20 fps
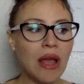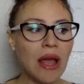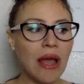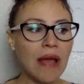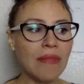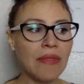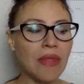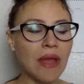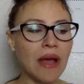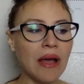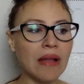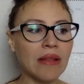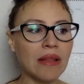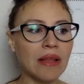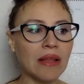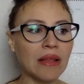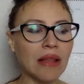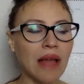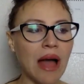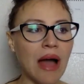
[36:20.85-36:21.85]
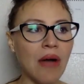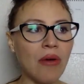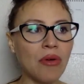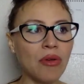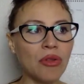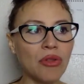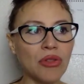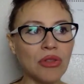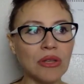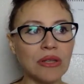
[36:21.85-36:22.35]
and that allow
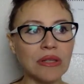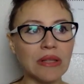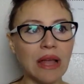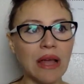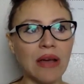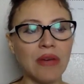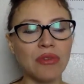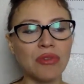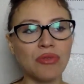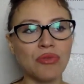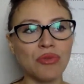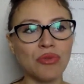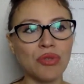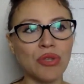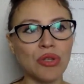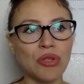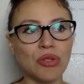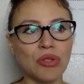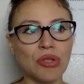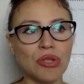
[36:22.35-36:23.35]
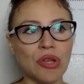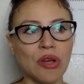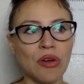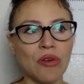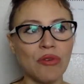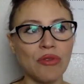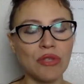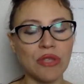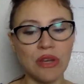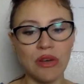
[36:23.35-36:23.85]
you, third house rules
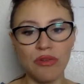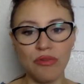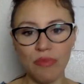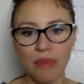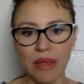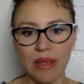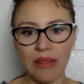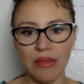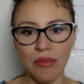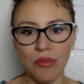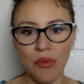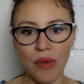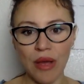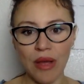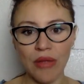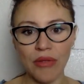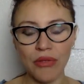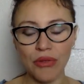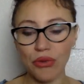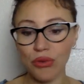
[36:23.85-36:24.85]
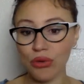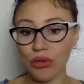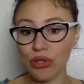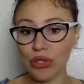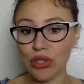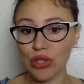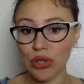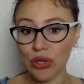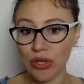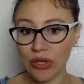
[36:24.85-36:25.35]
also self-made wealth, to
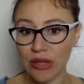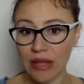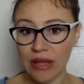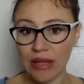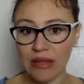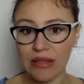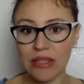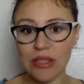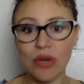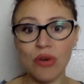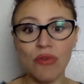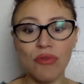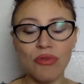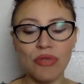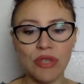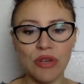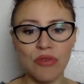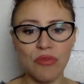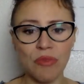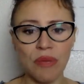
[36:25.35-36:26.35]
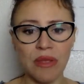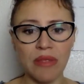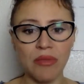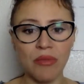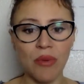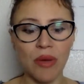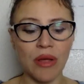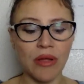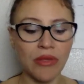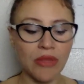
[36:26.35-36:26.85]
consolidate self-made
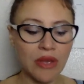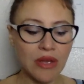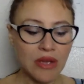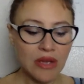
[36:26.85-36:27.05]
wealth.